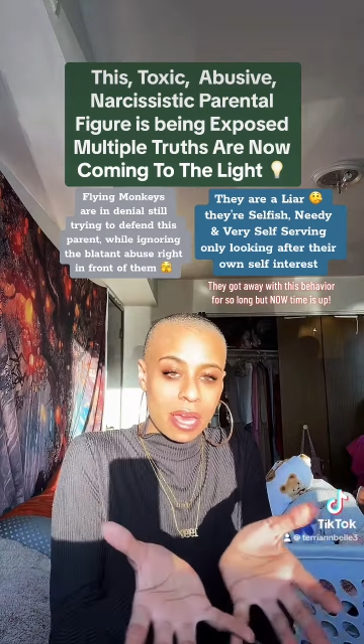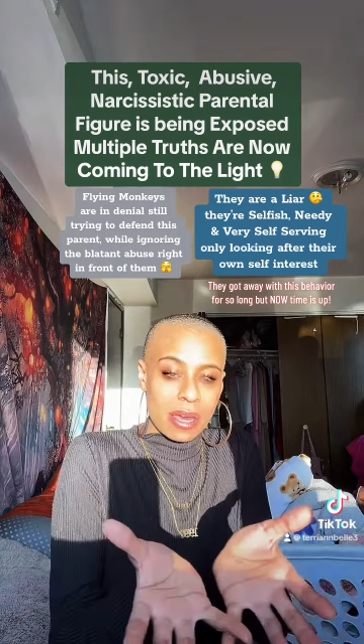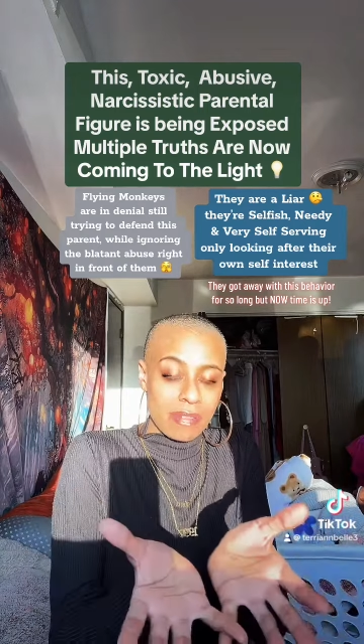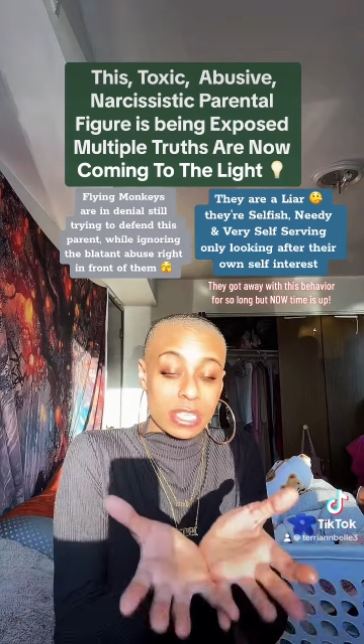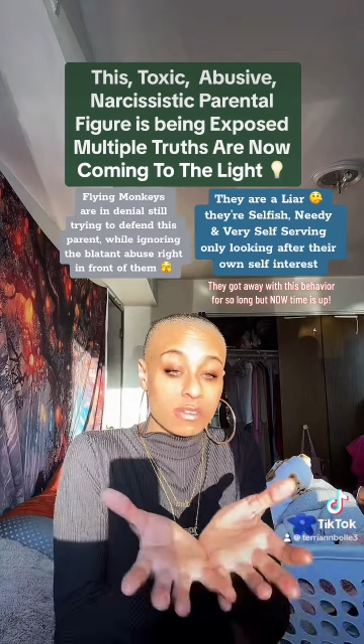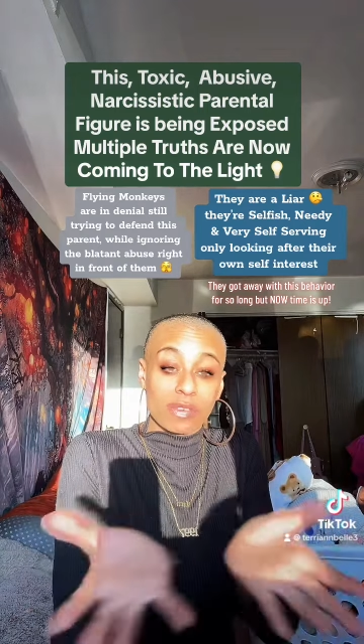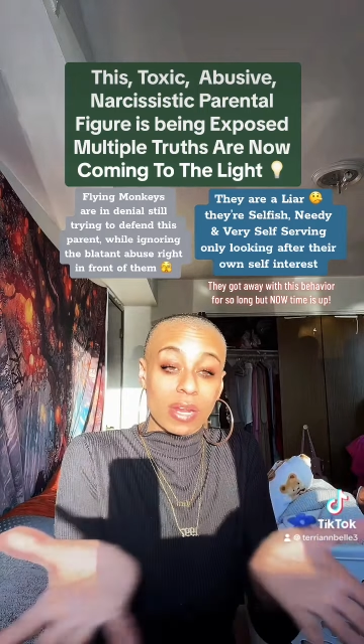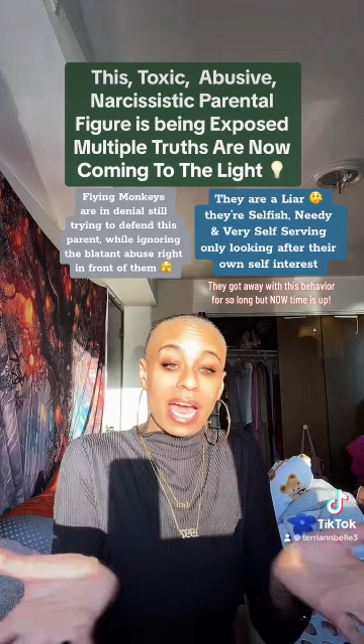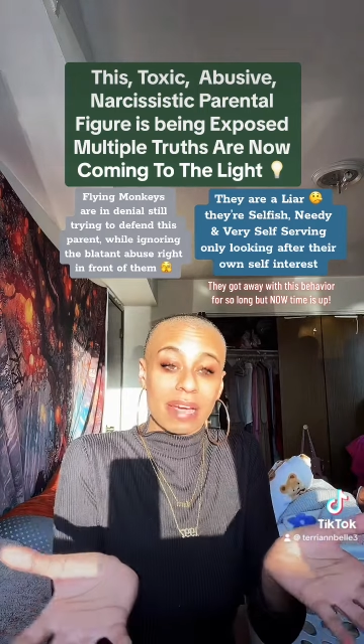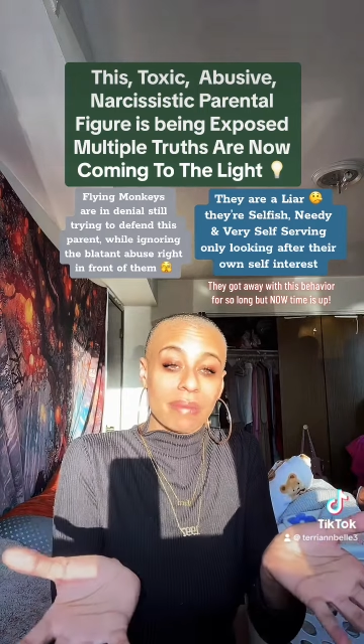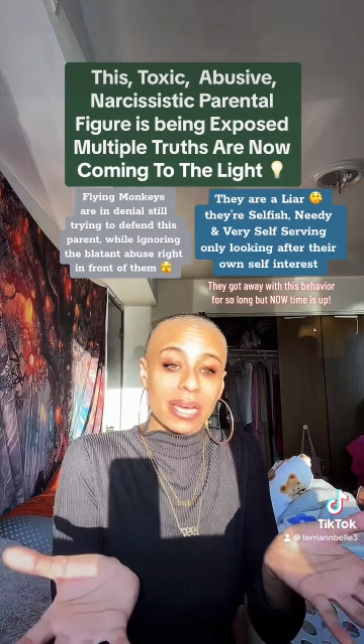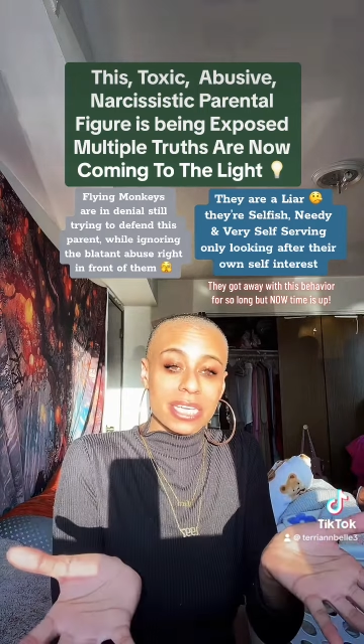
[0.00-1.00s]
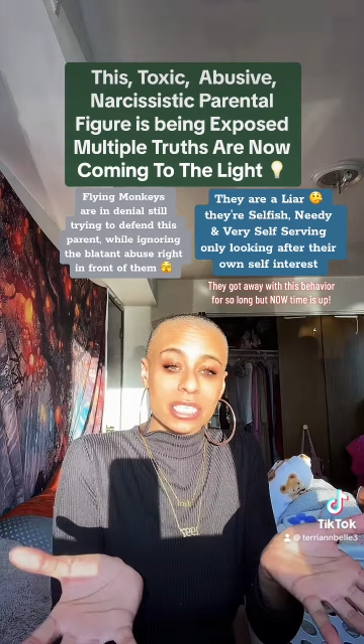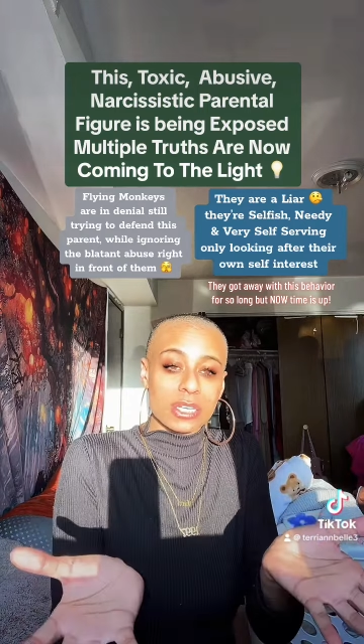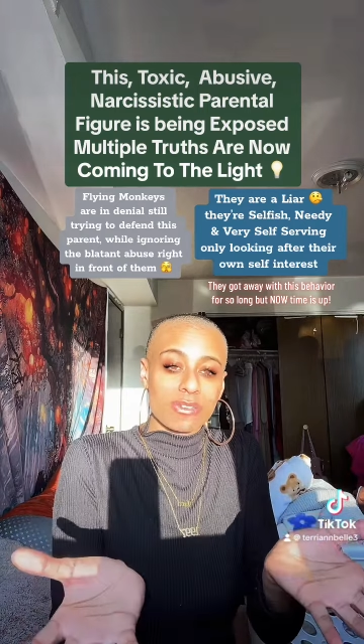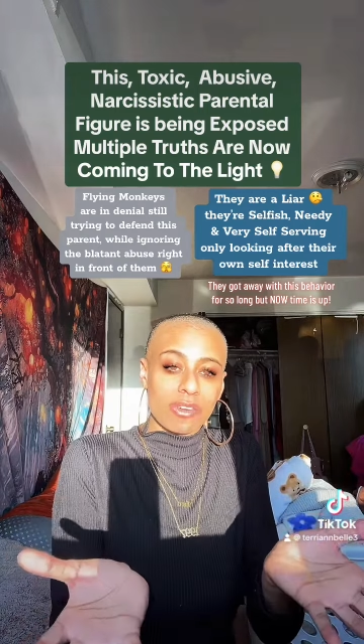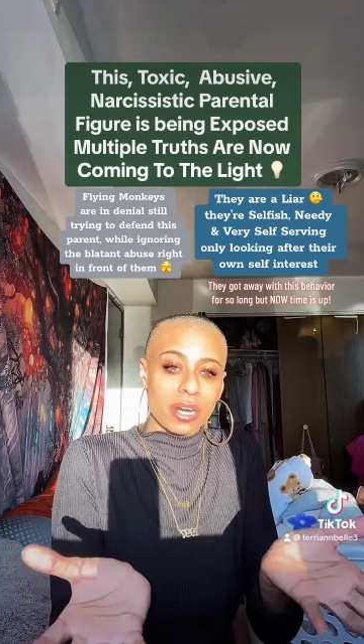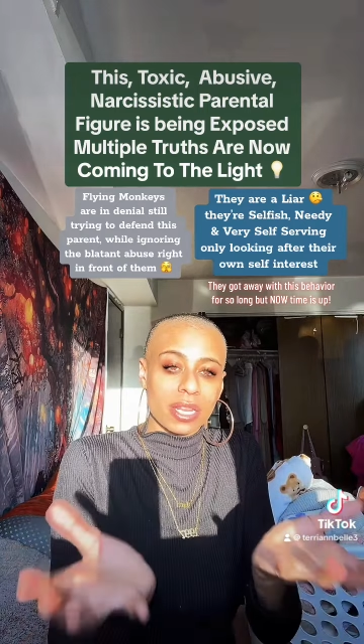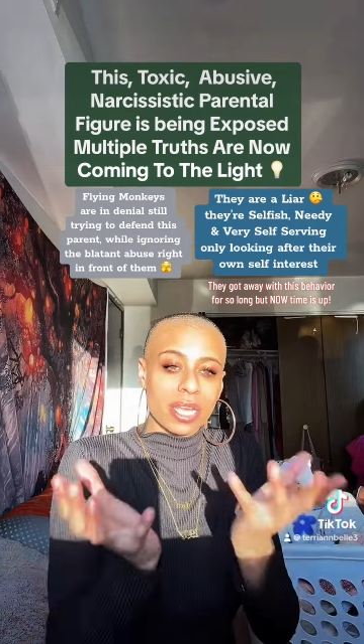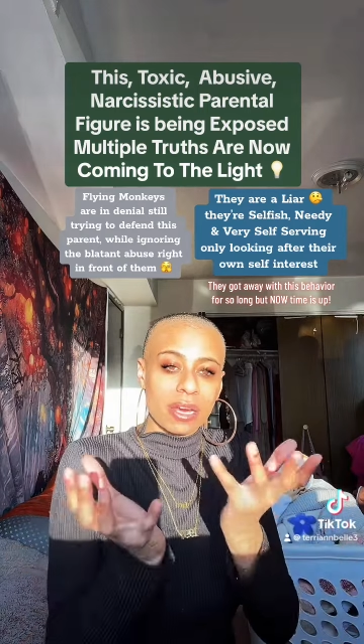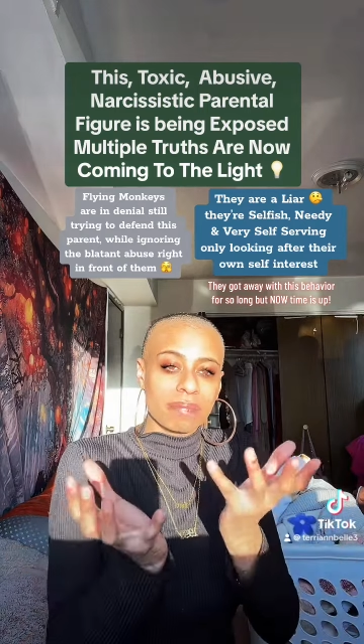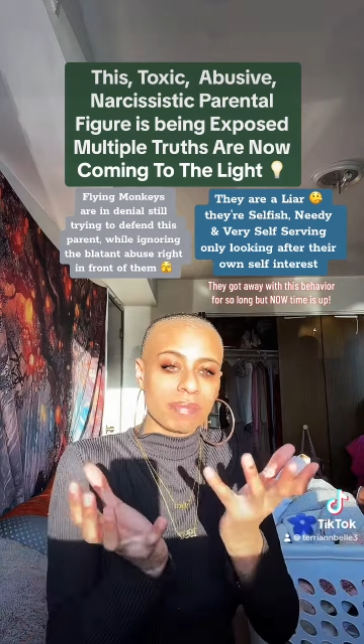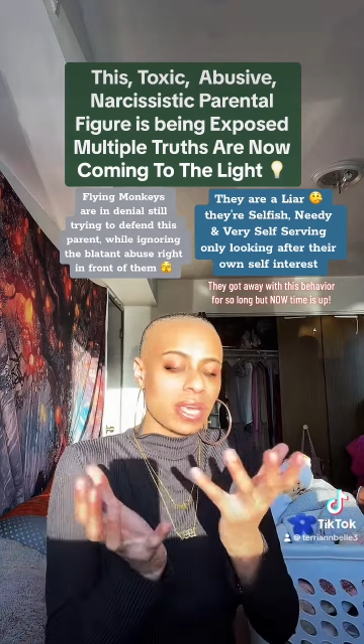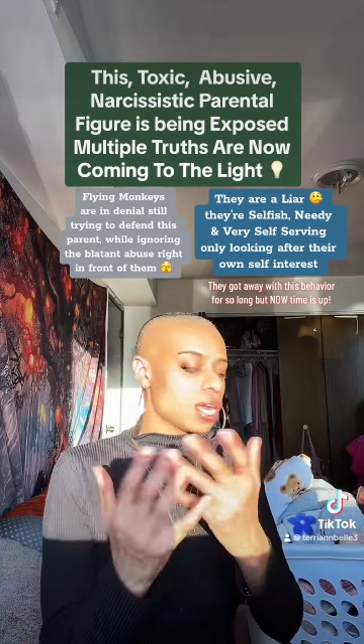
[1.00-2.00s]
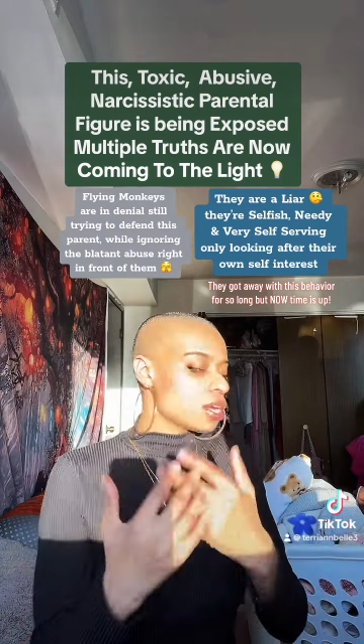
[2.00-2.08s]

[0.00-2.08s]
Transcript: these flying monkeys in front of them